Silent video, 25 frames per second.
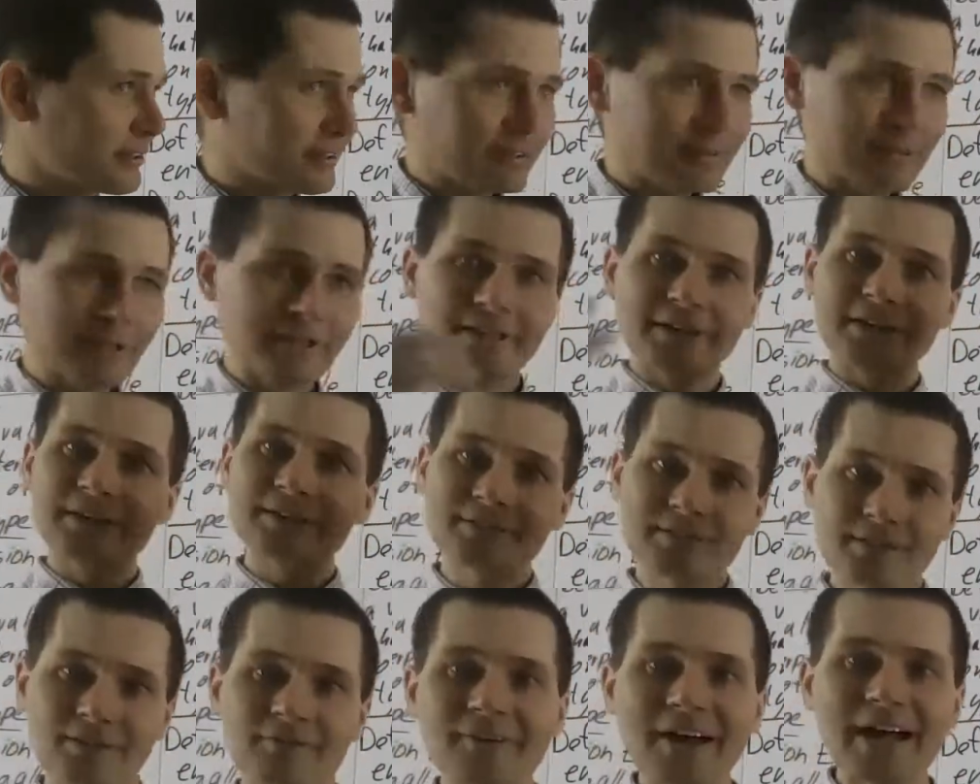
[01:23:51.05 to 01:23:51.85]
Is
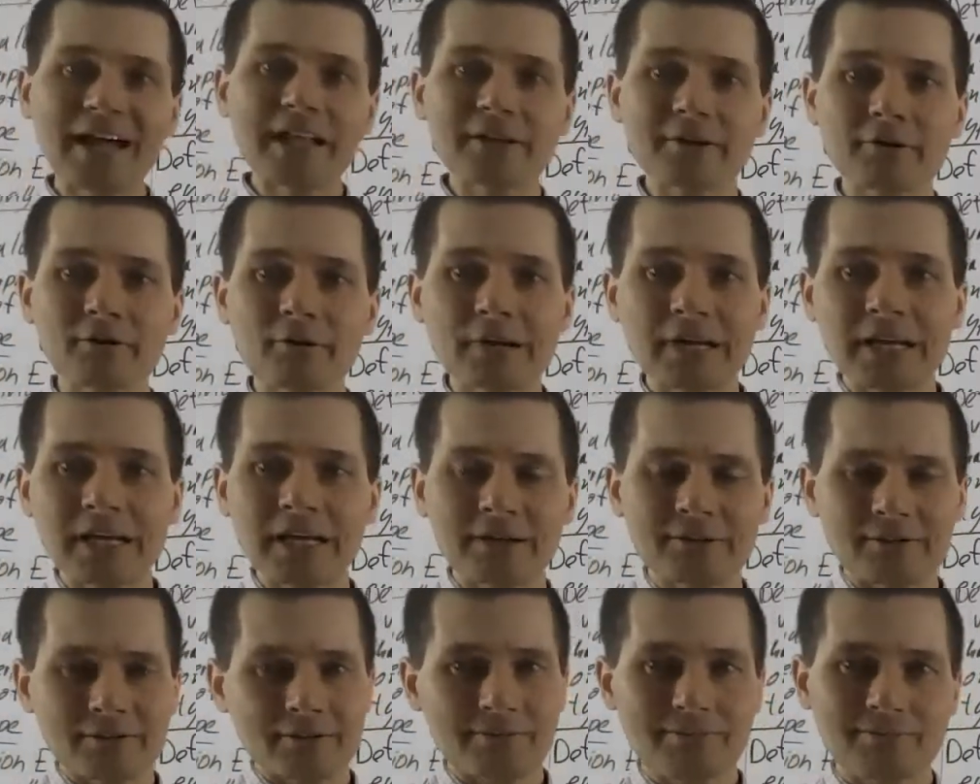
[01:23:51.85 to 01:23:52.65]
the value an
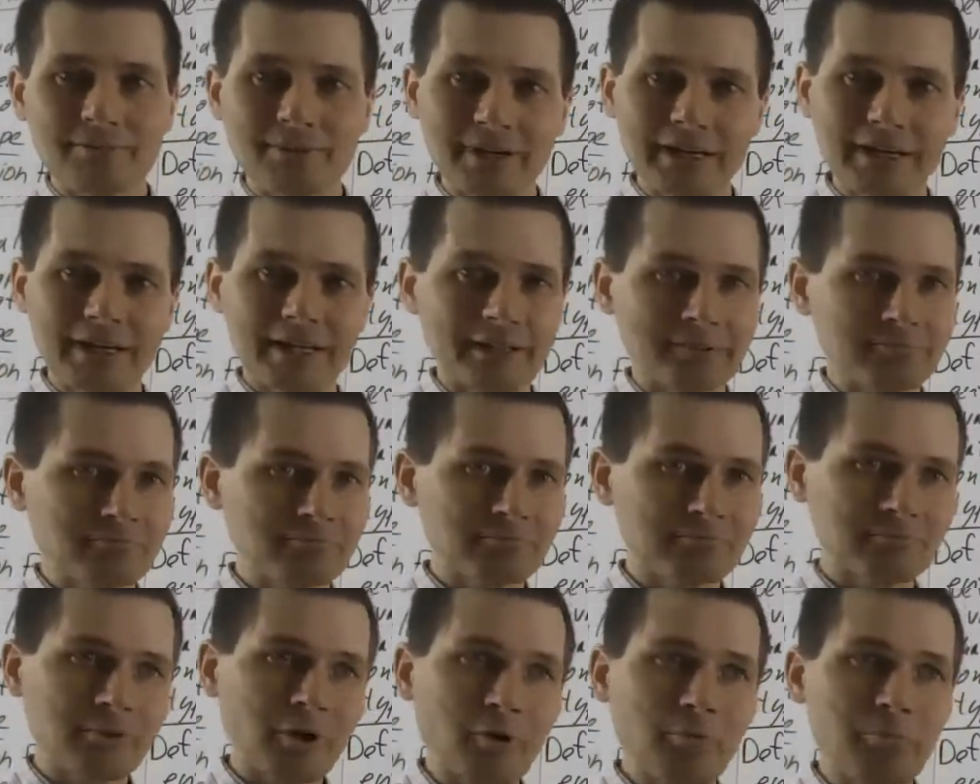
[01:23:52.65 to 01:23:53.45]
int? And
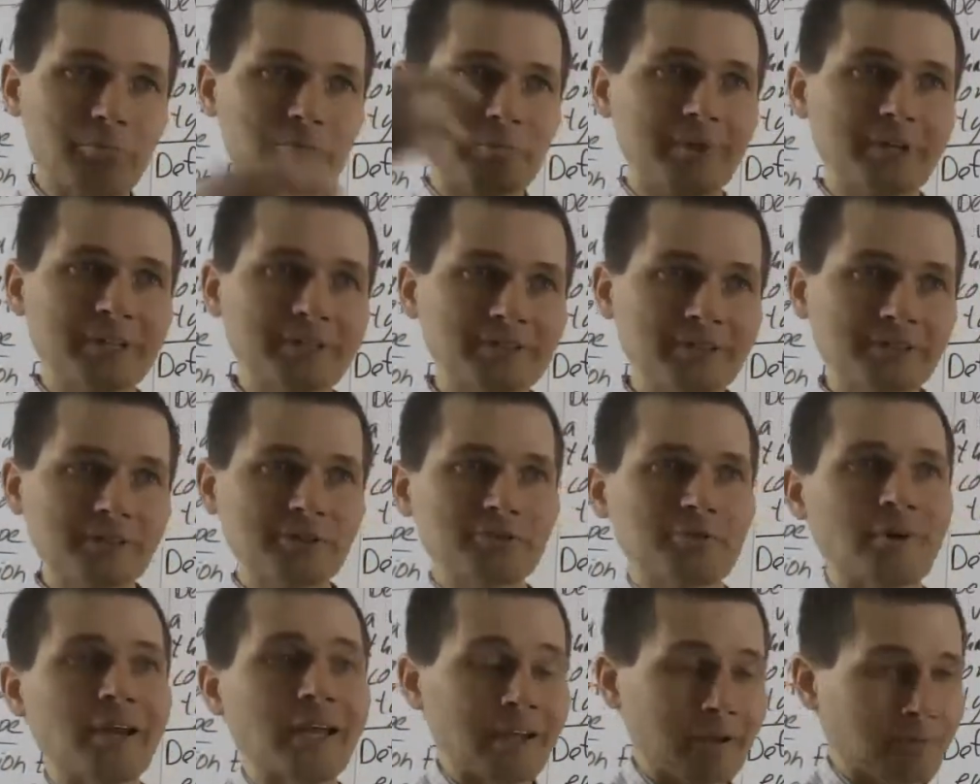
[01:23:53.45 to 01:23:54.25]
nope, it's a
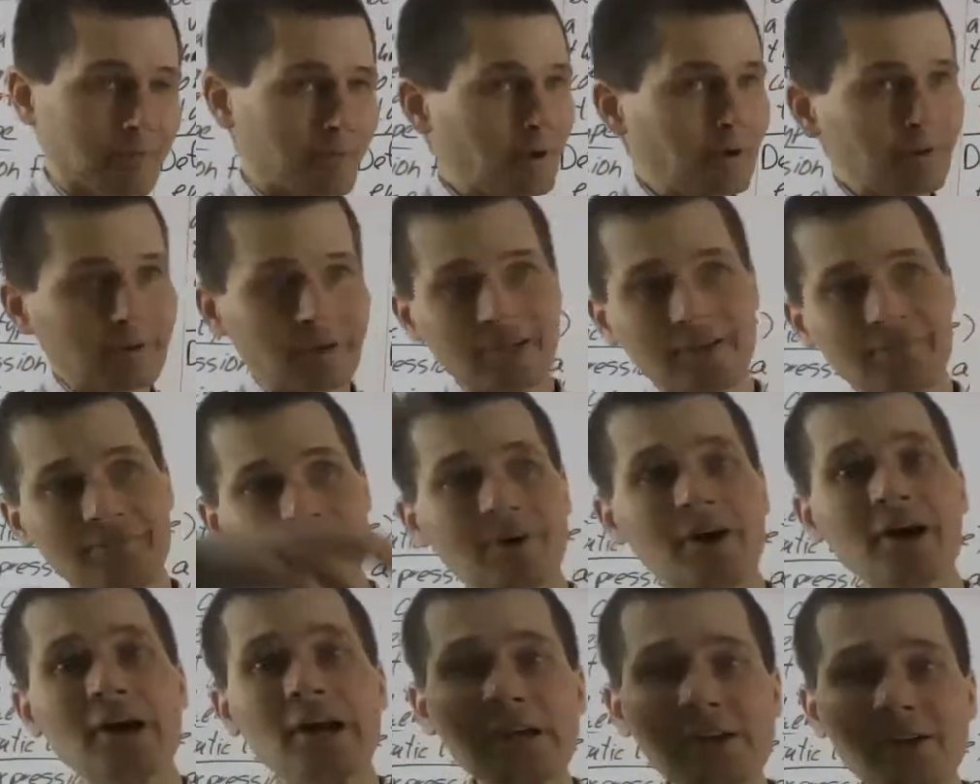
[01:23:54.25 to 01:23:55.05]
string. Okay,
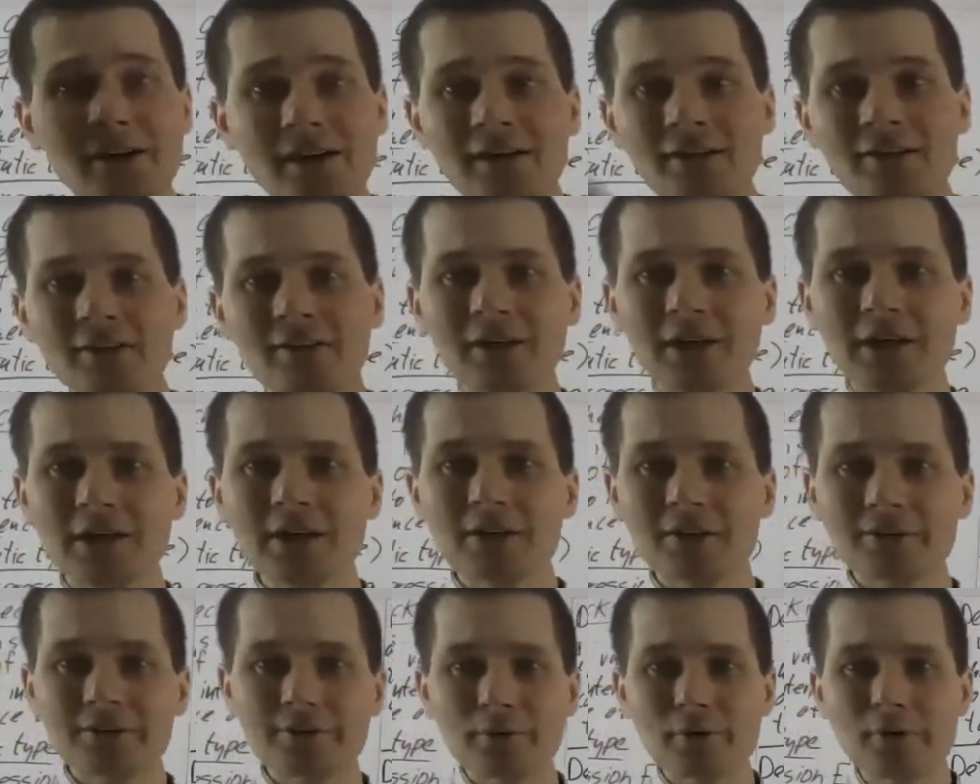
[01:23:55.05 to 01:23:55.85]
fine. I'll
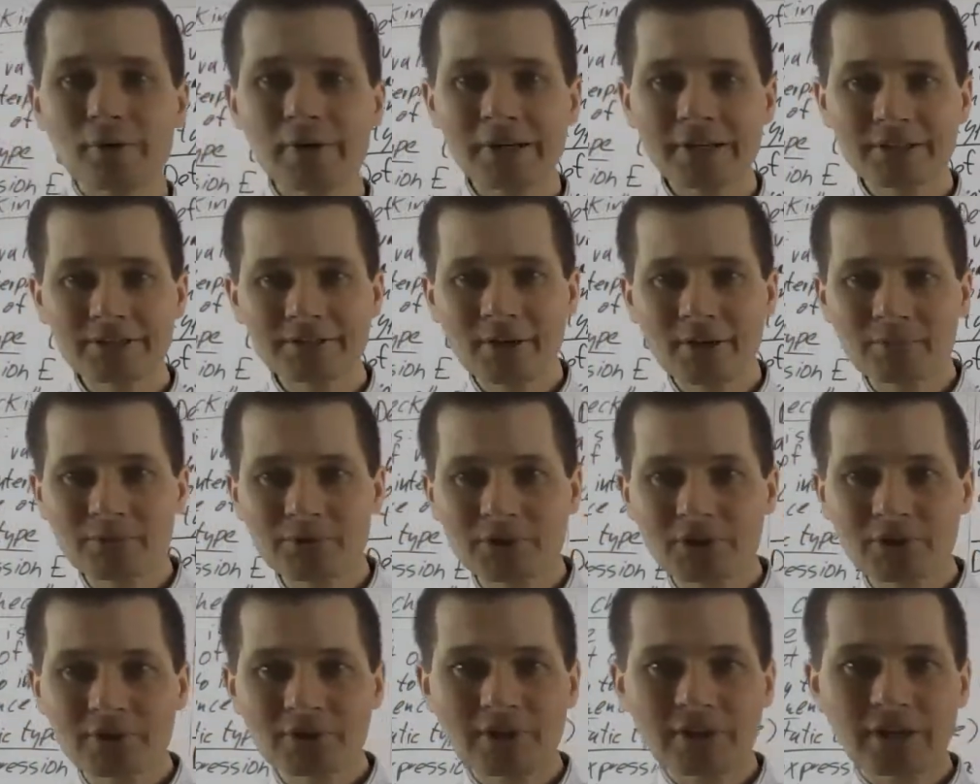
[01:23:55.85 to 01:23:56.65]
throw an
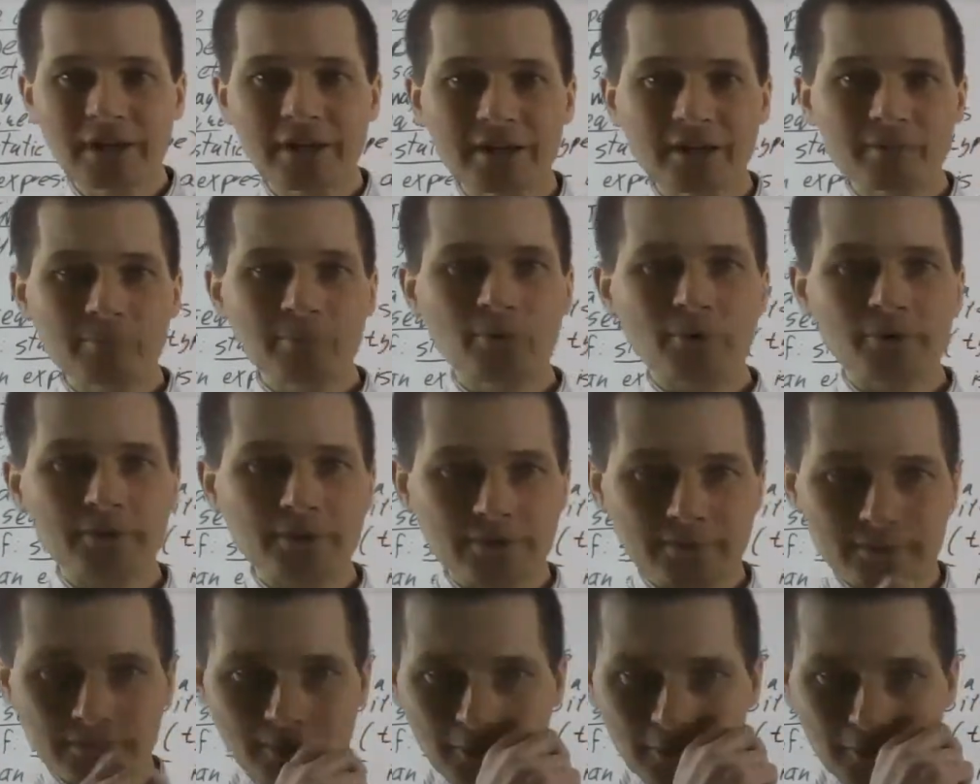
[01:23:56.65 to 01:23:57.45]
exception and abort
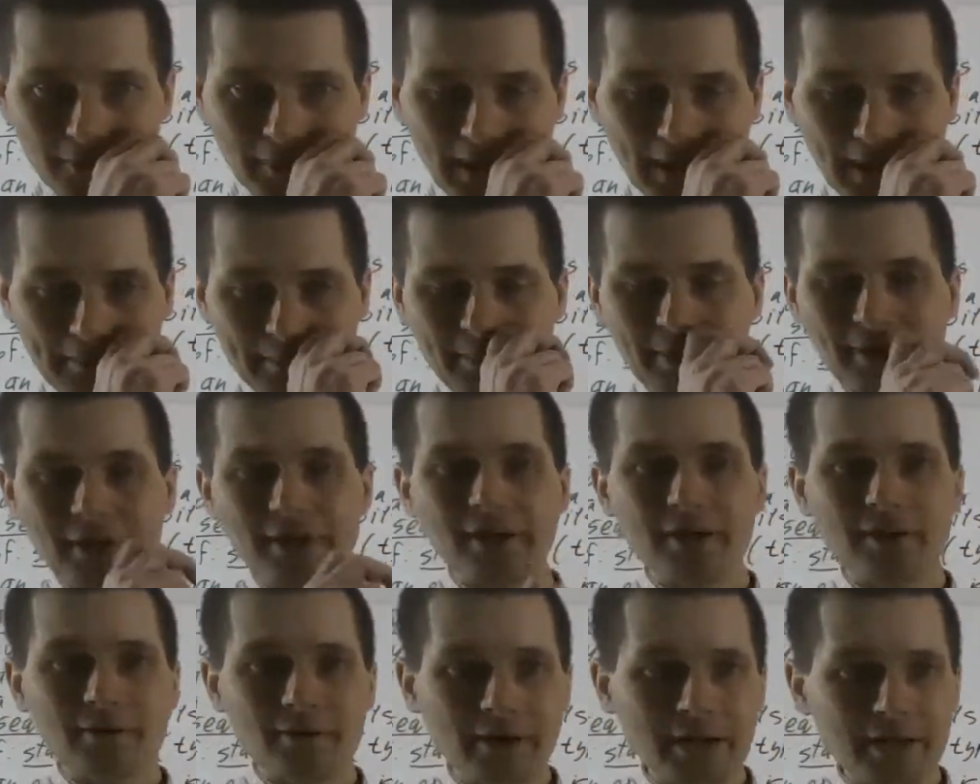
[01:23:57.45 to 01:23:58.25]
the program,
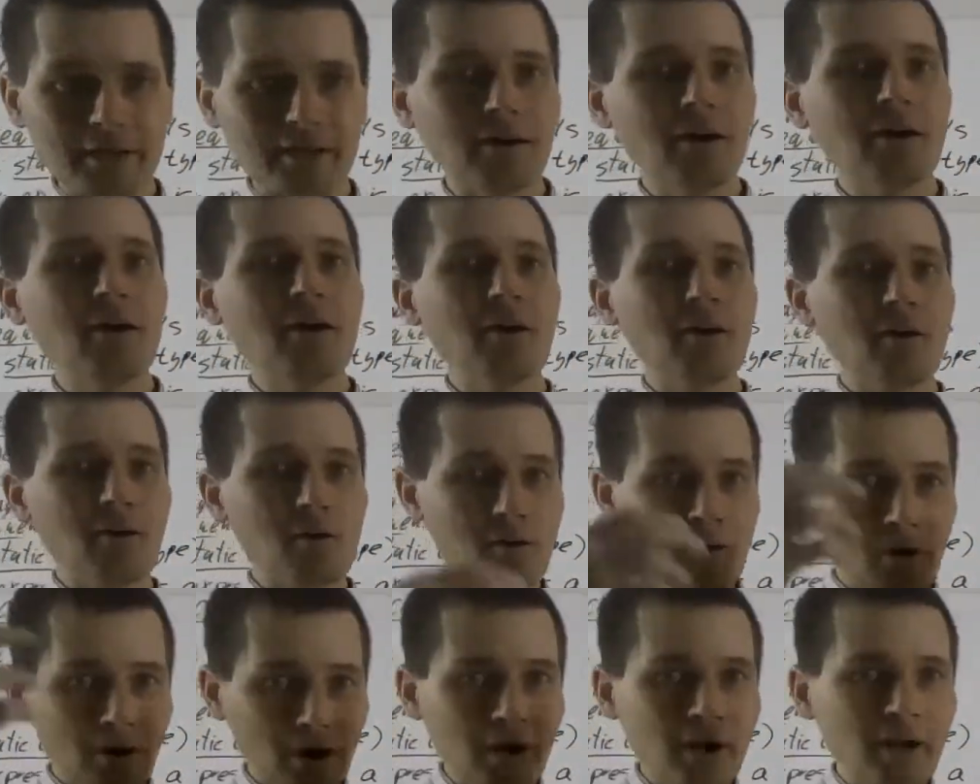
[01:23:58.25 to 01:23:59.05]
right?
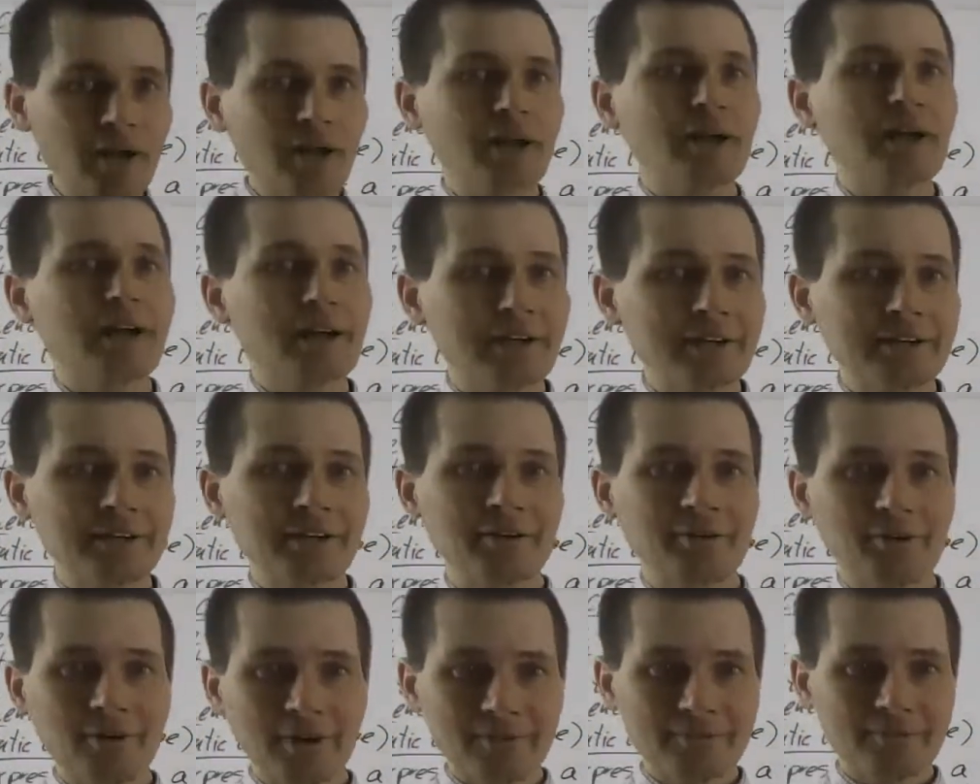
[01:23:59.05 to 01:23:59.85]
Or,
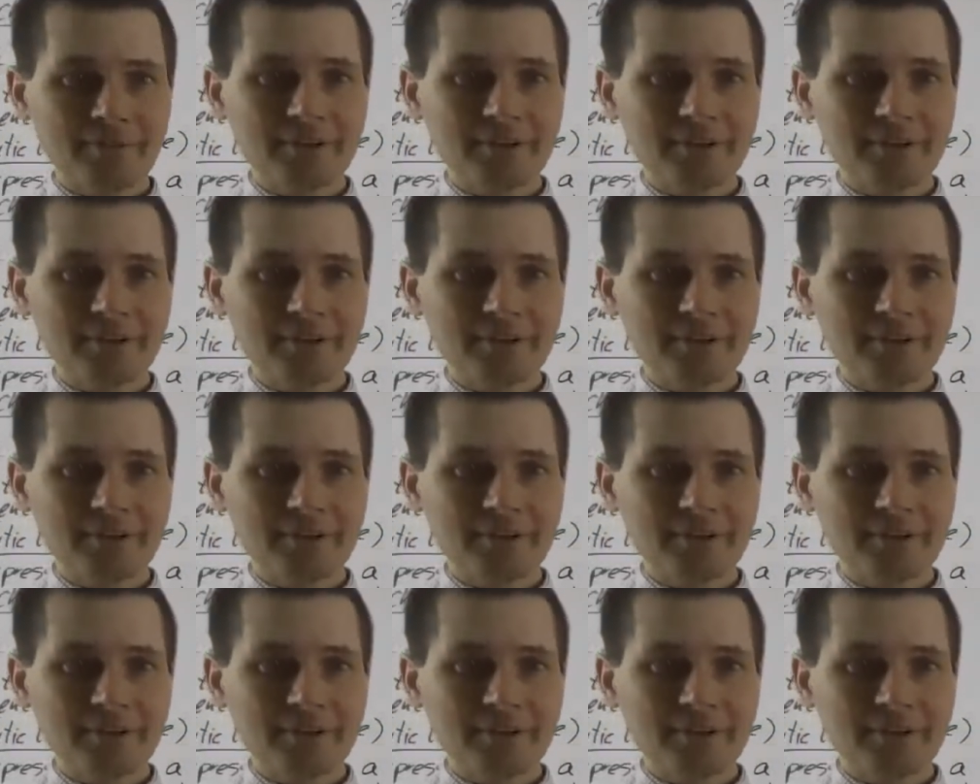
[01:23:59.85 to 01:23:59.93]
if